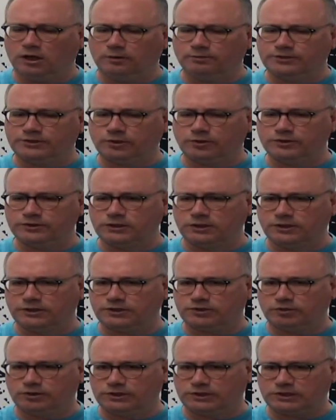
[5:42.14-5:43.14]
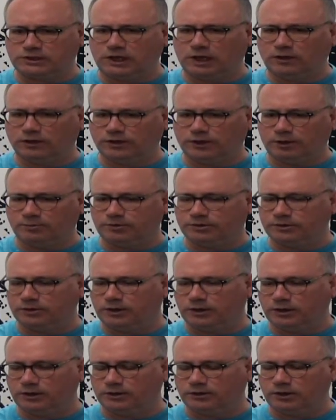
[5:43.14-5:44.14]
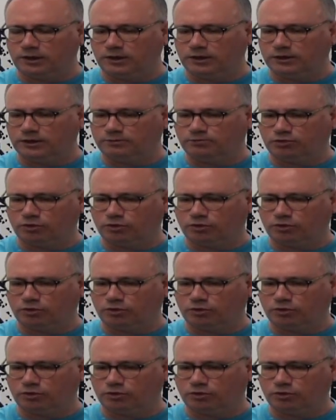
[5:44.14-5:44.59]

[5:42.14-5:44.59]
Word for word: So as the industry has scaled up and